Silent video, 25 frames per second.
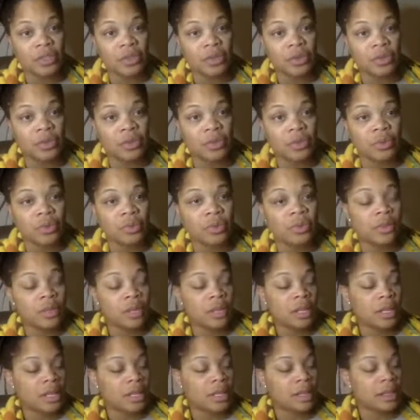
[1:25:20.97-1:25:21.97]
to
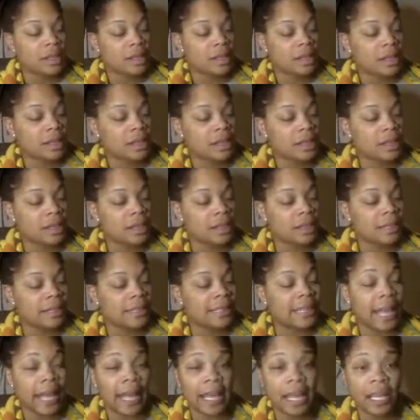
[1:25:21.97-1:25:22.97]

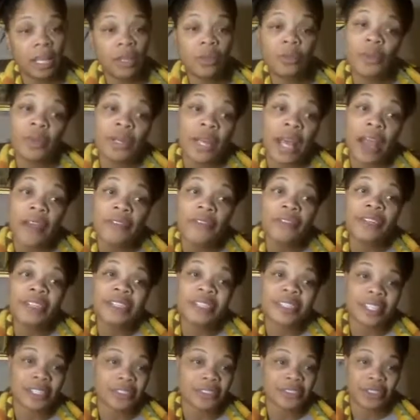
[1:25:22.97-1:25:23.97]
gain whatever it
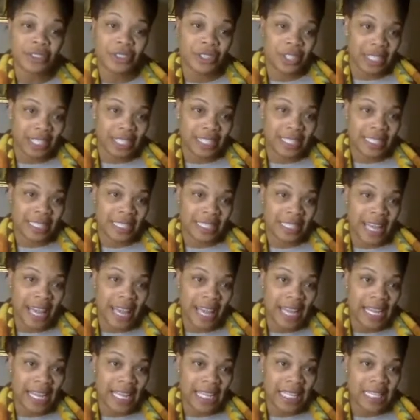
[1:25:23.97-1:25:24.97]
is that you're looking to
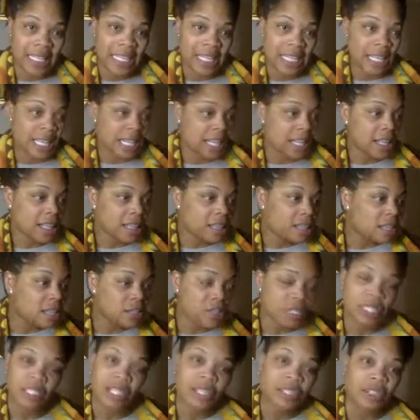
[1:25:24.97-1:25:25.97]
gain,
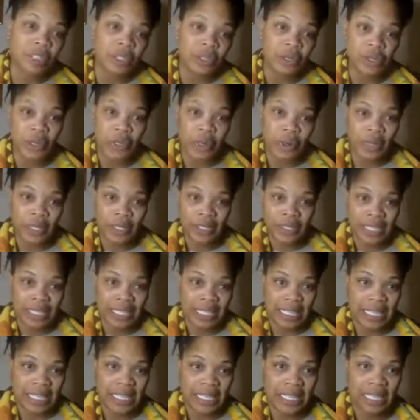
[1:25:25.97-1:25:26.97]
there's still no
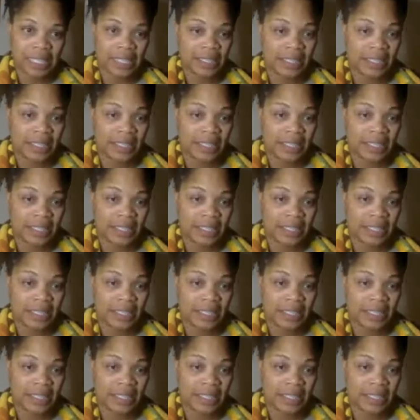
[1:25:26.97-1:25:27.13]
loyalty.